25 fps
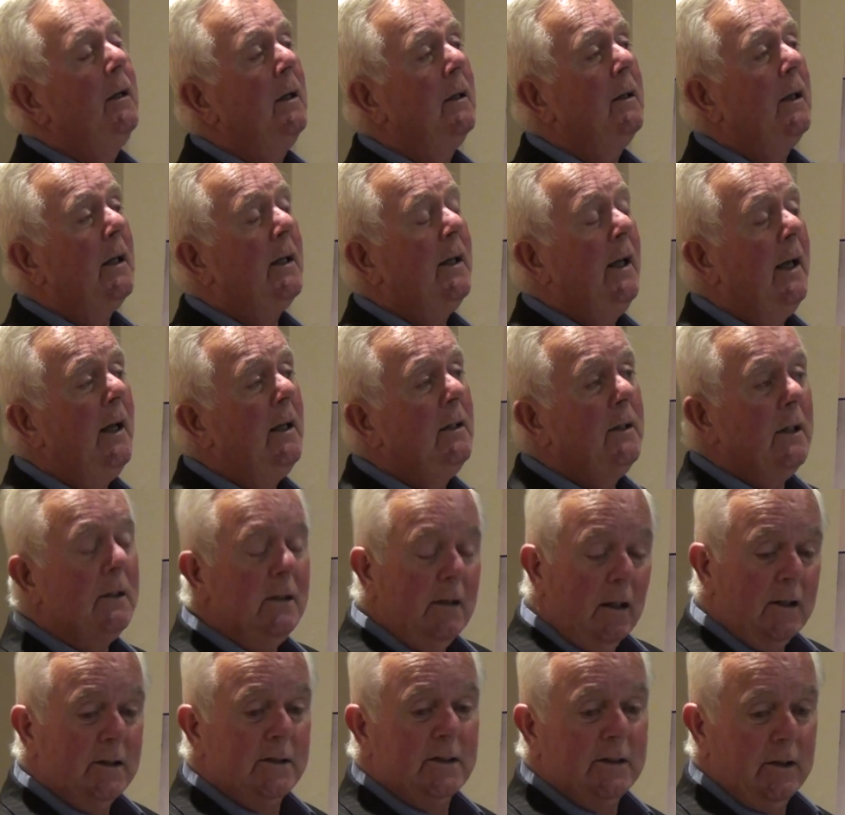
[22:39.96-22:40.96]
the King did
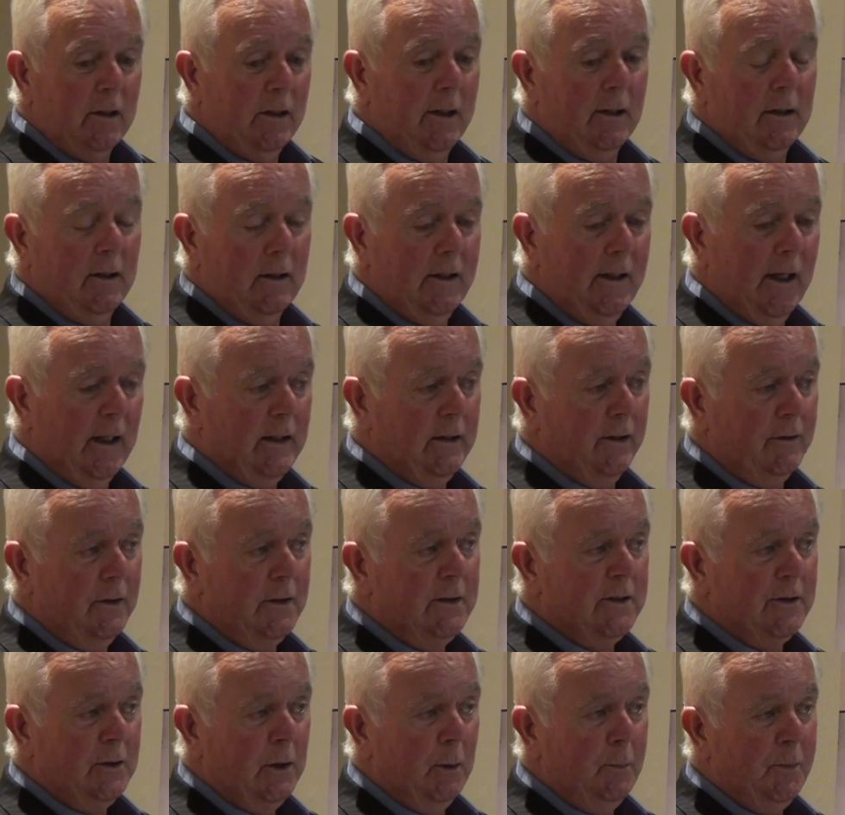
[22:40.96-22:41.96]
not sign the Act of
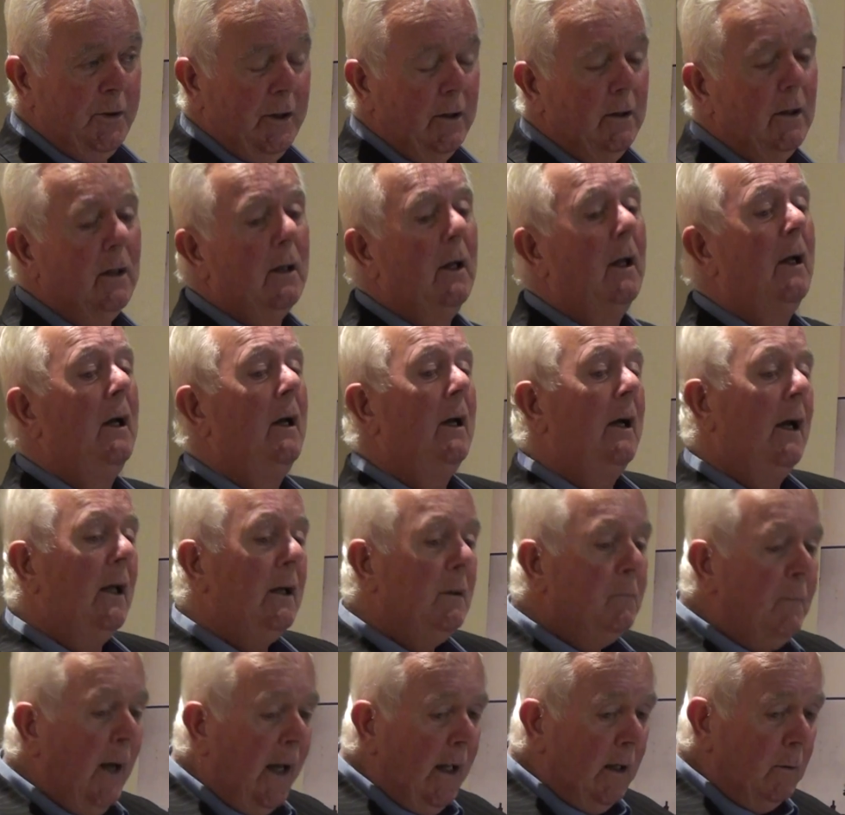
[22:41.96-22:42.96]
Conscription, and the
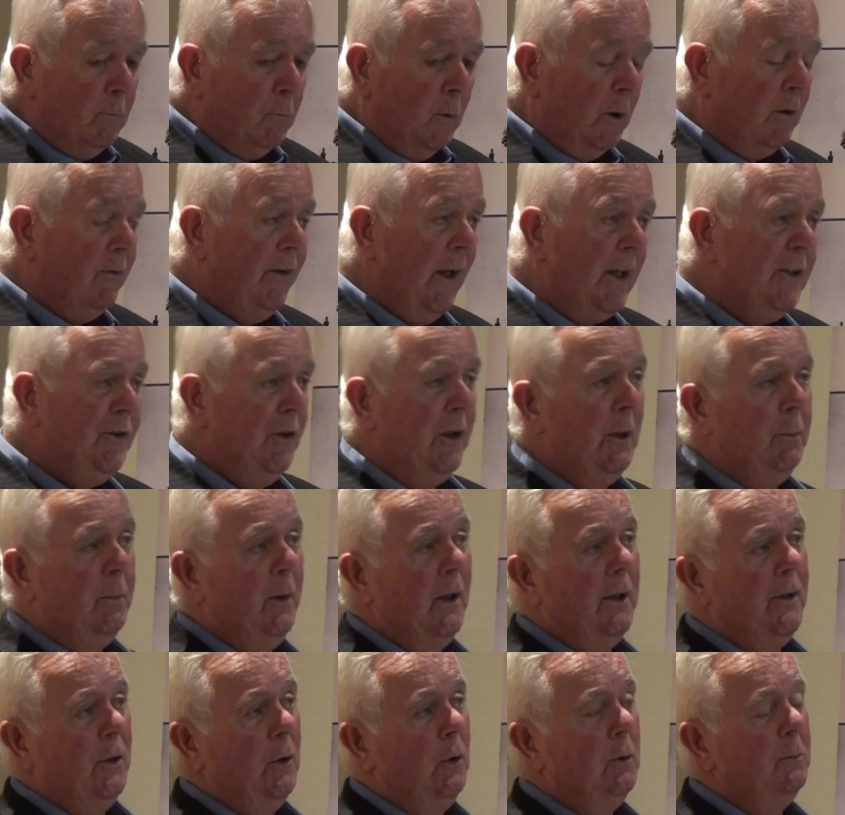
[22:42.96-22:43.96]
men were eventually
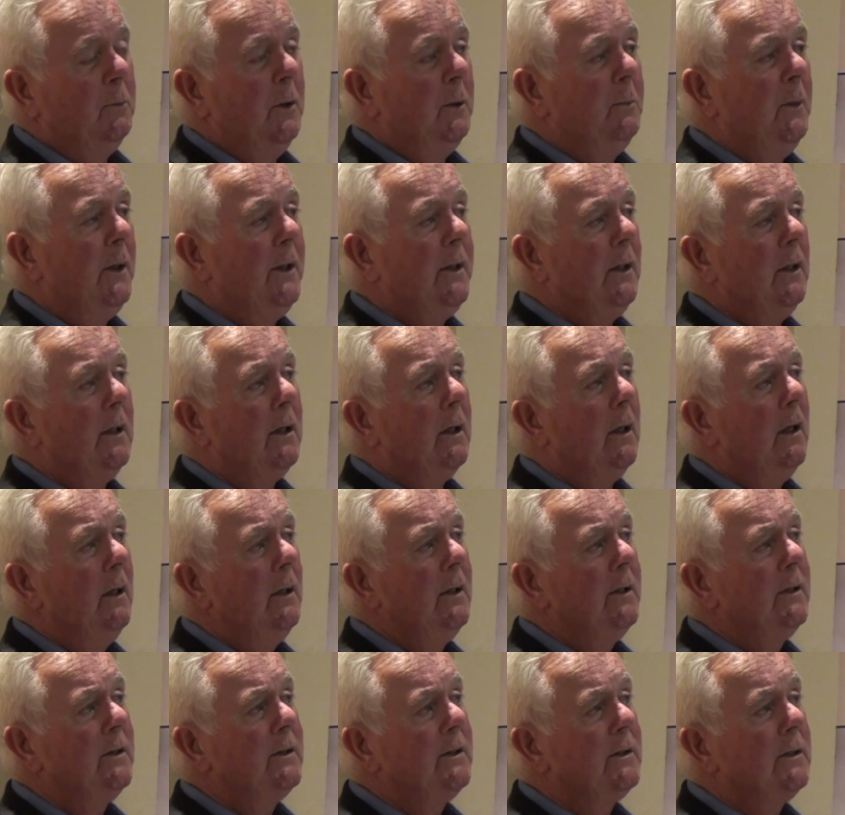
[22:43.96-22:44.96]
brought home by Michael
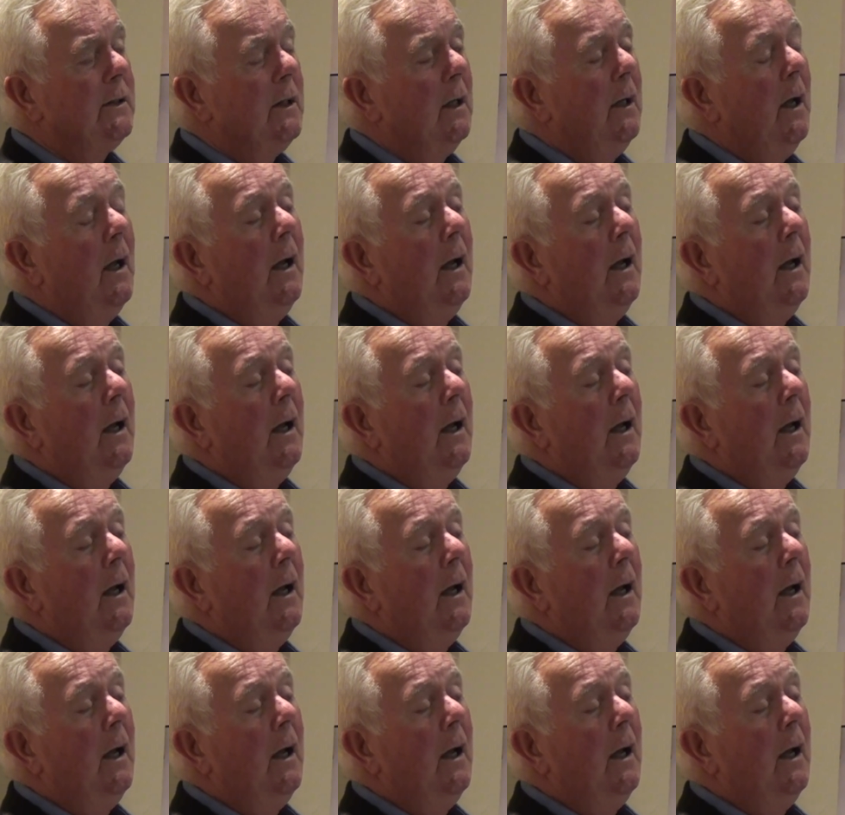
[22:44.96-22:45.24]
Collins.